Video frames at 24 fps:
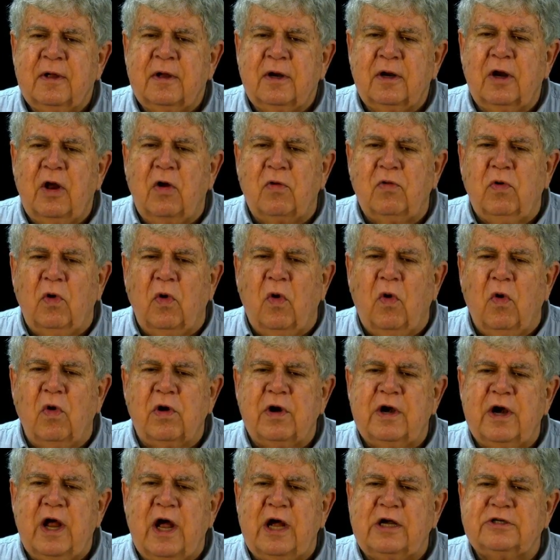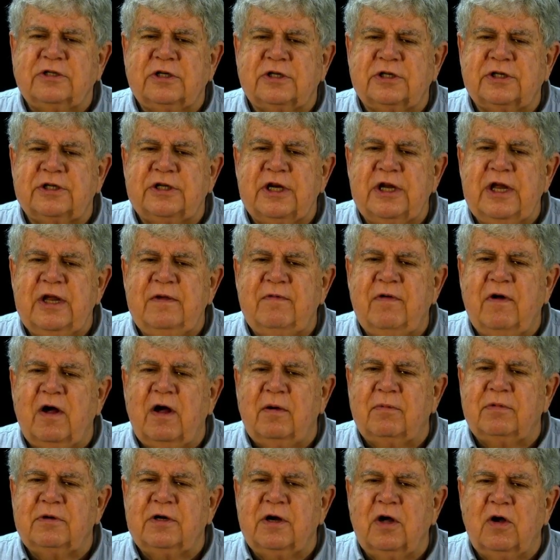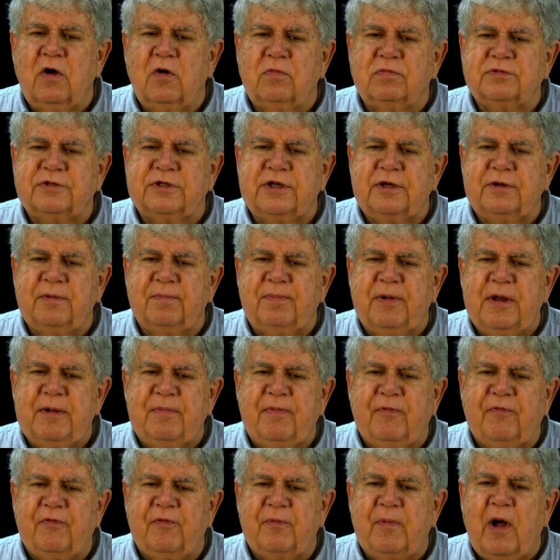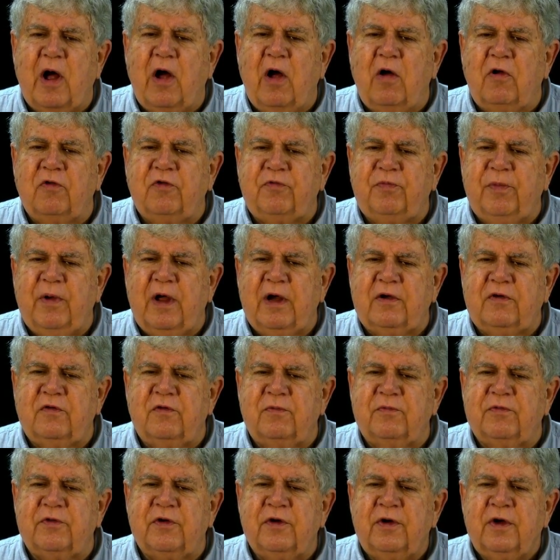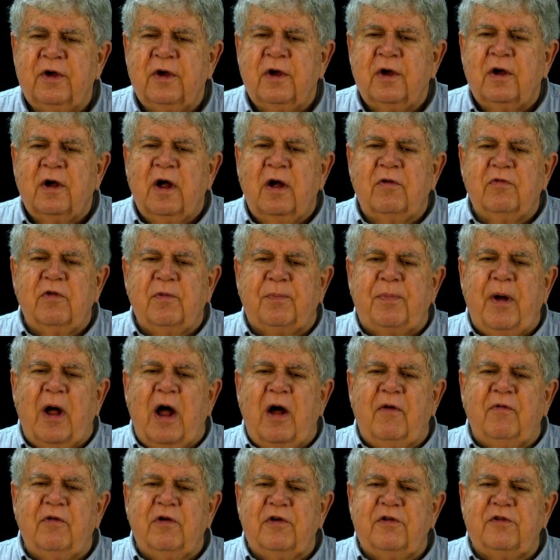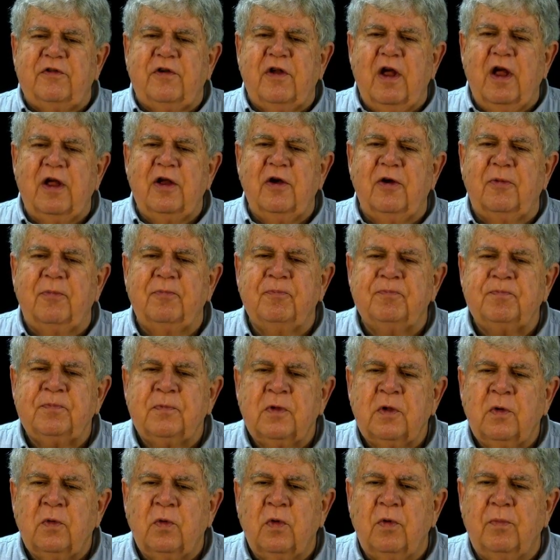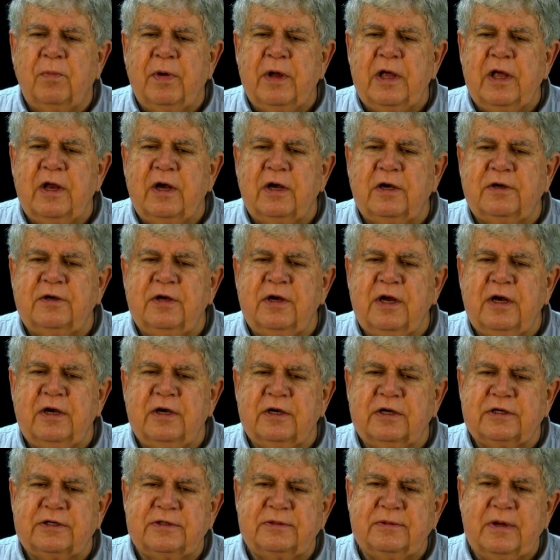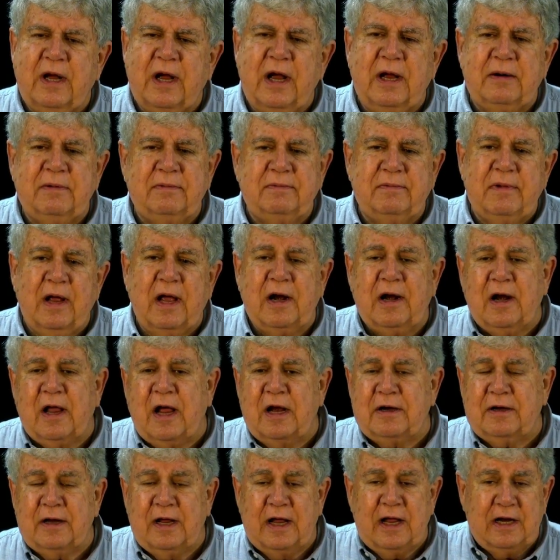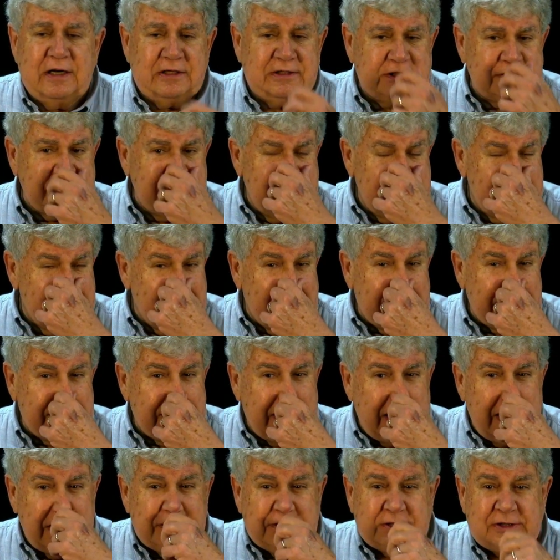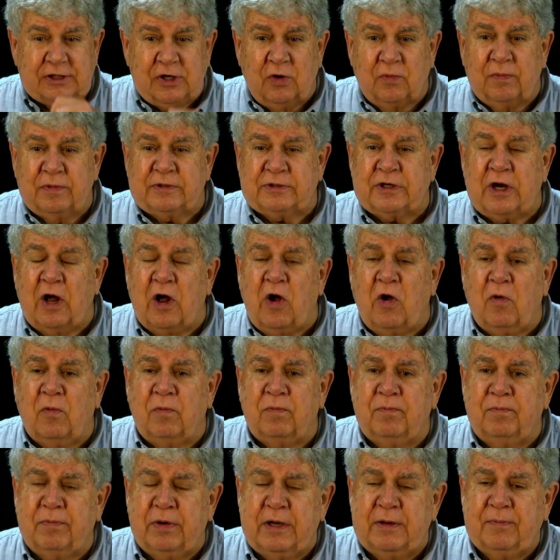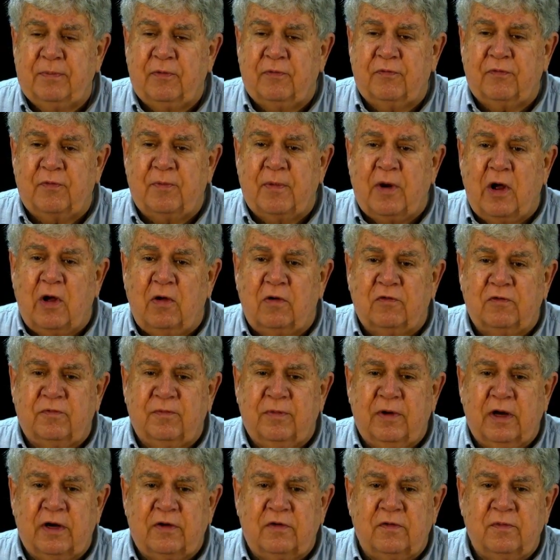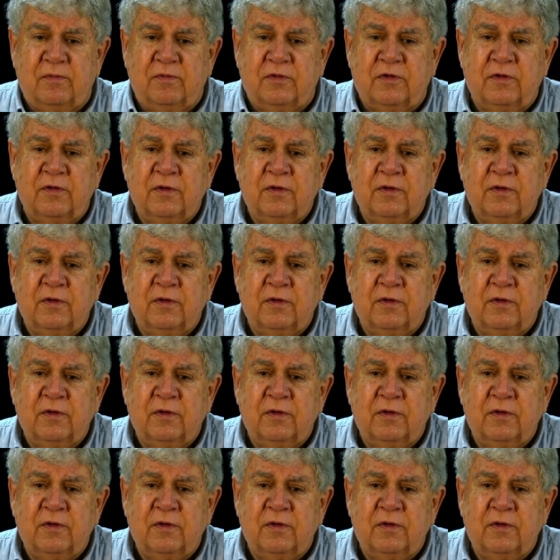Local organizer Steve Hubbard hopes that people from all spectrums of the poverty scale will be in attendance. I'd like to add to Steve, I just hope it's all people from all spectrums.